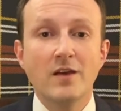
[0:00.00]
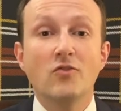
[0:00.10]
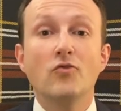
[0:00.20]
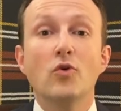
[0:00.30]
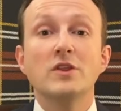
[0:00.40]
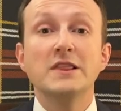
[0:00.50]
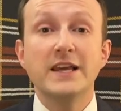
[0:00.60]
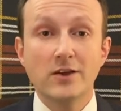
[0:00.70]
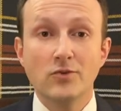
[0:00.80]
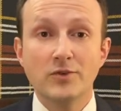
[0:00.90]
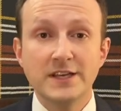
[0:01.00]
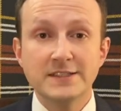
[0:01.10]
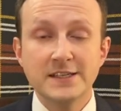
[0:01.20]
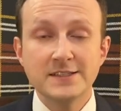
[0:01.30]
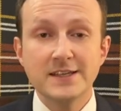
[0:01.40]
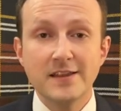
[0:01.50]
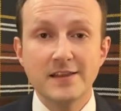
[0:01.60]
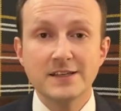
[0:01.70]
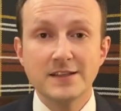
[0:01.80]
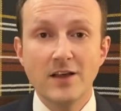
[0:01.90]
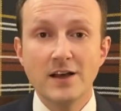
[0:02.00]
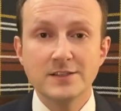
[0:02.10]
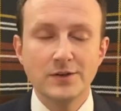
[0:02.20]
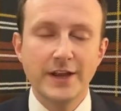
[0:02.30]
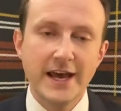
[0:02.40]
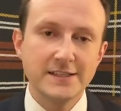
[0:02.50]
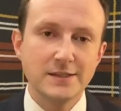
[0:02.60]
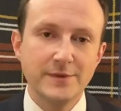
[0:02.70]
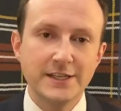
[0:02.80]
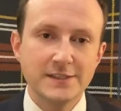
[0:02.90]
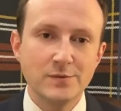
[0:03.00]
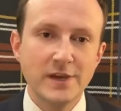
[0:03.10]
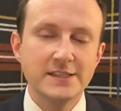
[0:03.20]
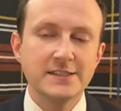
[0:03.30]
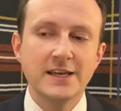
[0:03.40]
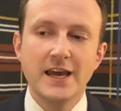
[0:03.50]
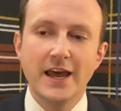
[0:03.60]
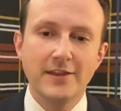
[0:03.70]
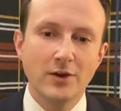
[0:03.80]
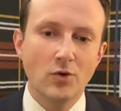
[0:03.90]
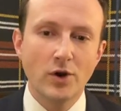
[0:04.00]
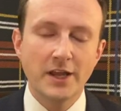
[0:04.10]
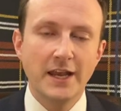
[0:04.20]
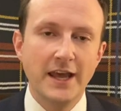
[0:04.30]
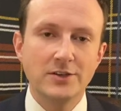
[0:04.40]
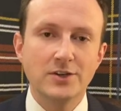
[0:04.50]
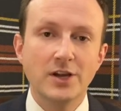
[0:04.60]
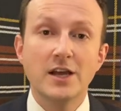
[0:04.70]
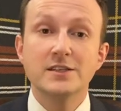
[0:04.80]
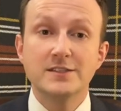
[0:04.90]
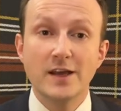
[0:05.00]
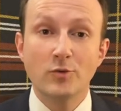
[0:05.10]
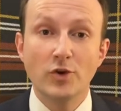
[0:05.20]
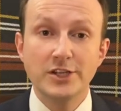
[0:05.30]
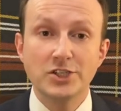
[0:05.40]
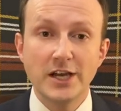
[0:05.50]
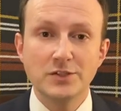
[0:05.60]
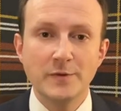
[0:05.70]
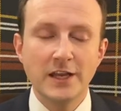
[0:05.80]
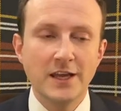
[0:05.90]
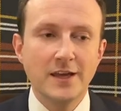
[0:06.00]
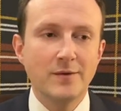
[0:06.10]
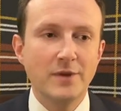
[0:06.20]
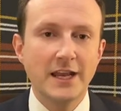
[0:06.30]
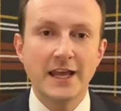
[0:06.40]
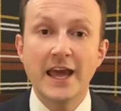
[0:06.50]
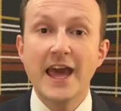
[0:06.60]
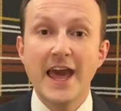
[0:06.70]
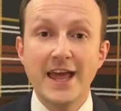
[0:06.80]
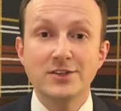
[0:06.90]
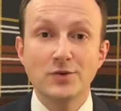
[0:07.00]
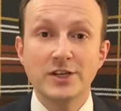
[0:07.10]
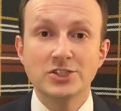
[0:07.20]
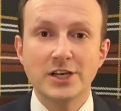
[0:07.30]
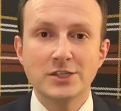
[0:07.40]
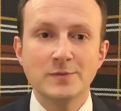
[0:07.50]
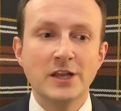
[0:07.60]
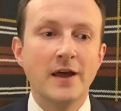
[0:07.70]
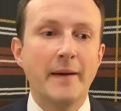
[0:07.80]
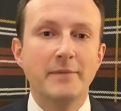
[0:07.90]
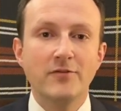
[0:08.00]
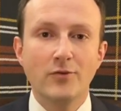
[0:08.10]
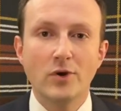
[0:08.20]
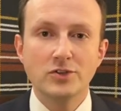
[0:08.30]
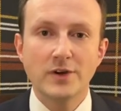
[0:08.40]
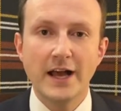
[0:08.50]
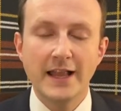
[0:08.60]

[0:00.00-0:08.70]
for legal reasons, this lawsuit has to be dismissed and the court can enter summary judgment, meaning entering judgment before trial